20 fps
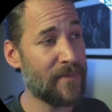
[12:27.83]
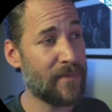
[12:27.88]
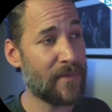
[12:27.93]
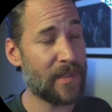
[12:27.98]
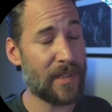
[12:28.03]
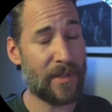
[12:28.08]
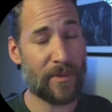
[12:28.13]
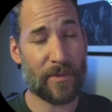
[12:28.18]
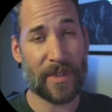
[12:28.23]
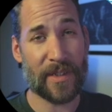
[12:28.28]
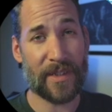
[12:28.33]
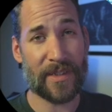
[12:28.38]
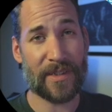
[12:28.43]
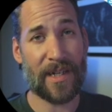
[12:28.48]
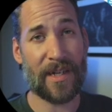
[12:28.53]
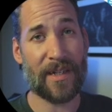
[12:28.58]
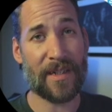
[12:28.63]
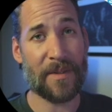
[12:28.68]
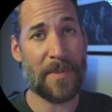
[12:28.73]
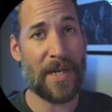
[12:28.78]
And we're going to
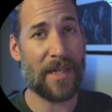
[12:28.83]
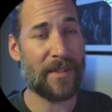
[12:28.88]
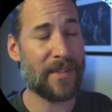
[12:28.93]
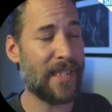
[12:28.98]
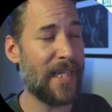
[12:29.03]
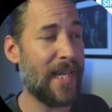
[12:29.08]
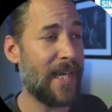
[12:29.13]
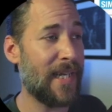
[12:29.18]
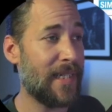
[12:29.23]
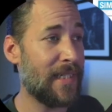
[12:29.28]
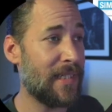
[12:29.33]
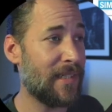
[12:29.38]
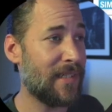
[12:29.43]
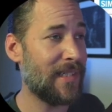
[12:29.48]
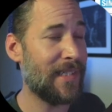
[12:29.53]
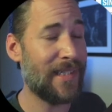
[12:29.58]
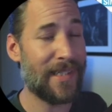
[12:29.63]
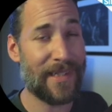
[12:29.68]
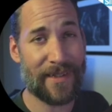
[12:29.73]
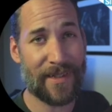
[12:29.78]
talk about gain
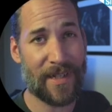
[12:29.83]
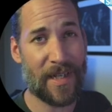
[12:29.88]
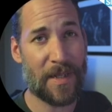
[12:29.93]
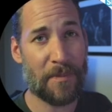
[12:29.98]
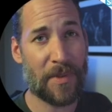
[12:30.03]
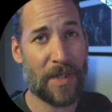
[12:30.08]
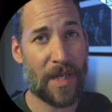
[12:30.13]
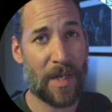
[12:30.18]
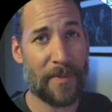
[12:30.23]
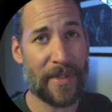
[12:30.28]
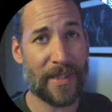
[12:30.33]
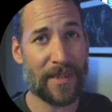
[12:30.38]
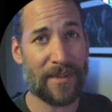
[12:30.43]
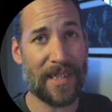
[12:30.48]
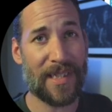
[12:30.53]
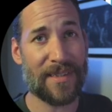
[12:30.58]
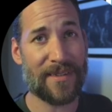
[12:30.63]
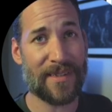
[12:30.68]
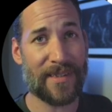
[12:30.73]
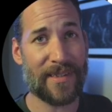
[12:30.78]
in an upcoming
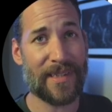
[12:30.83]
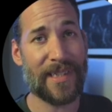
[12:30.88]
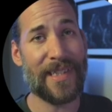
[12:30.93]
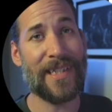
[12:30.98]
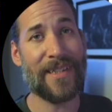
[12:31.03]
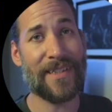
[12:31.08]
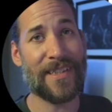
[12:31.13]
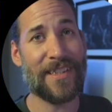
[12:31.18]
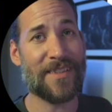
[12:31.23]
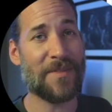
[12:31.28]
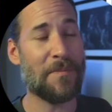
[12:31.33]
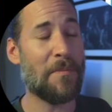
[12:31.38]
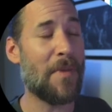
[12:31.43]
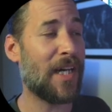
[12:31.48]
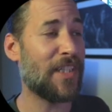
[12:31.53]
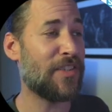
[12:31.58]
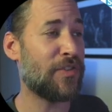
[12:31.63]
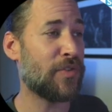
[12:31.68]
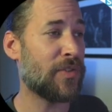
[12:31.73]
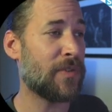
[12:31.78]
lesson in this
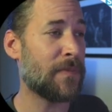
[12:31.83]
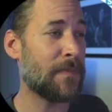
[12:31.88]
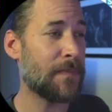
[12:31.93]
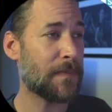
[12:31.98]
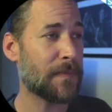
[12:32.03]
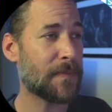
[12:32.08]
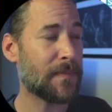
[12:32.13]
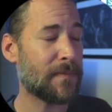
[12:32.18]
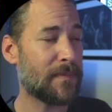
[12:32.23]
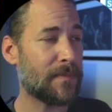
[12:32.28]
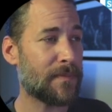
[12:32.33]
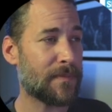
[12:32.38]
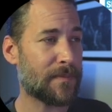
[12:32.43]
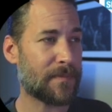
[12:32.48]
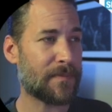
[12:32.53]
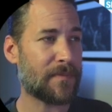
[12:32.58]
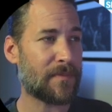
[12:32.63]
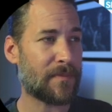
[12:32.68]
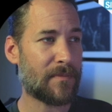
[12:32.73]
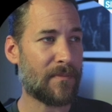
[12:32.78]
module.
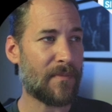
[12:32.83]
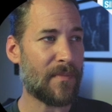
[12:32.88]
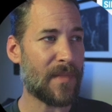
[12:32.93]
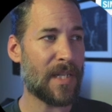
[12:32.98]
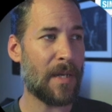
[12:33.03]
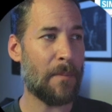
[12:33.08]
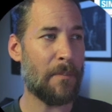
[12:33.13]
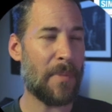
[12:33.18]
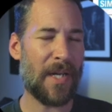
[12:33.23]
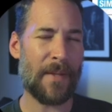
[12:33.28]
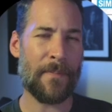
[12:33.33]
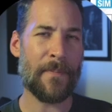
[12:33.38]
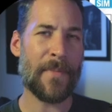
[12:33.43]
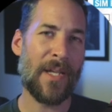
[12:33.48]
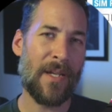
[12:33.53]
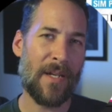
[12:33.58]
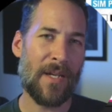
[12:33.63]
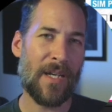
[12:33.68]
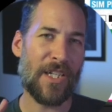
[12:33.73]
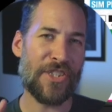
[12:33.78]
But
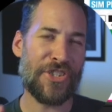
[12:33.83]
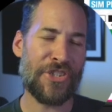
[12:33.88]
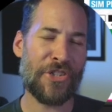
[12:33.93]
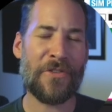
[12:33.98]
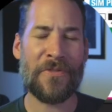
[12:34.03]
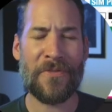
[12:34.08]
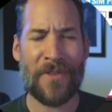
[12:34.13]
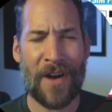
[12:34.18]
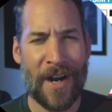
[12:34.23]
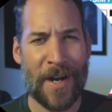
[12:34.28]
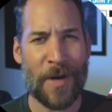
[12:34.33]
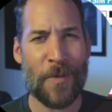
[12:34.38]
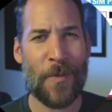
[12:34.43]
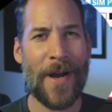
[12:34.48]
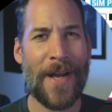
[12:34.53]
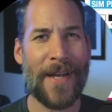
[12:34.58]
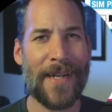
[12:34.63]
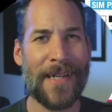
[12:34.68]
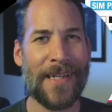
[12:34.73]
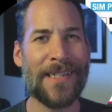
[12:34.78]
a surefire
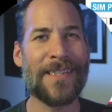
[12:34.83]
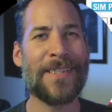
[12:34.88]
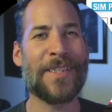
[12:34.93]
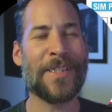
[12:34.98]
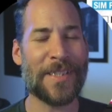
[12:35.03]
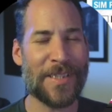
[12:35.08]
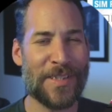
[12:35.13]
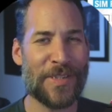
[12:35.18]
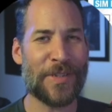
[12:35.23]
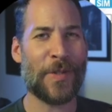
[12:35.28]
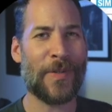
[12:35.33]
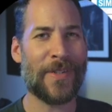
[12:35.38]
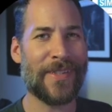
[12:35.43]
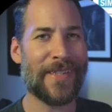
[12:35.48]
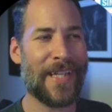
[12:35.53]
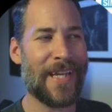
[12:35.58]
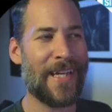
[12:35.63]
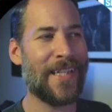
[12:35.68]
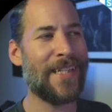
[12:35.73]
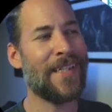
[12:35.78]
way to control
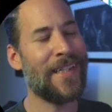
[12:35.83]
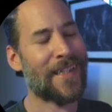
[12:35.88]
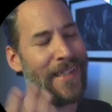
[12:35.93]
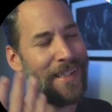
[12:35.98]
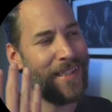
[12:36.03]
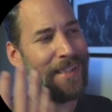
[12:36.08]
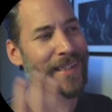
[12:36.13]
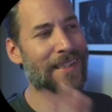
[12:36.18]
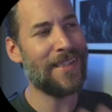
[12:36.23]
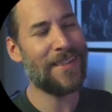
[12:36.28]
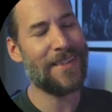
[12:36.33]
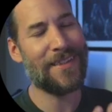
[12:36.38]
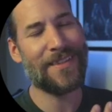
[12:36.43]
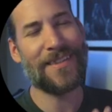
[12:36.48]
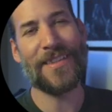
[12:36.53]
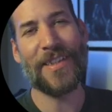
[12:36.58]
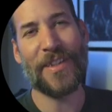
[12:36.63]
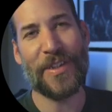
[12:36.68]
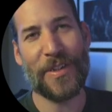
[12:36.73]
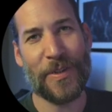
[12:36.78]
that is
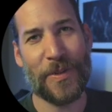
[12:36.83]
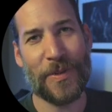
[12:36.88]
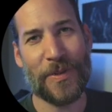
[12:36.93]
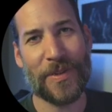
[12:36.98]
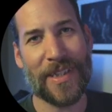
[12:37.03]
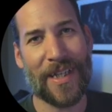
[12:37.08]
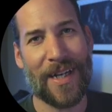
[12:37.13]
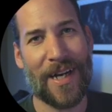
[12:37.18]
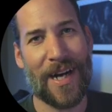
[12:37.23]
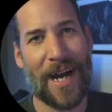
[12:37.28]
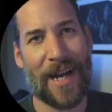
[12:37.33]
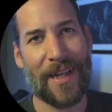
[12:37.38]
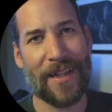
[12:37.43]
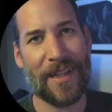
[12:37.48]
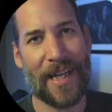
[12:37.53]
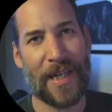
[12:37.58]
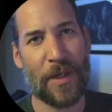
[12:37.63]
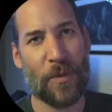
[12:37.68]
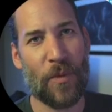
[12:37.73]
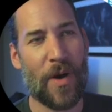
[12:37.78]
to use a
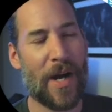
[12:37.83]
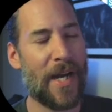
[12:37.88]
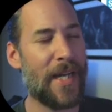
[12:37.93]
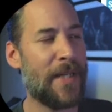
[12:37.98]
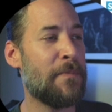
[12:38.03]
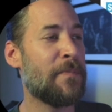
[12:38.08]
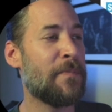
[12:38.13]
highlight white.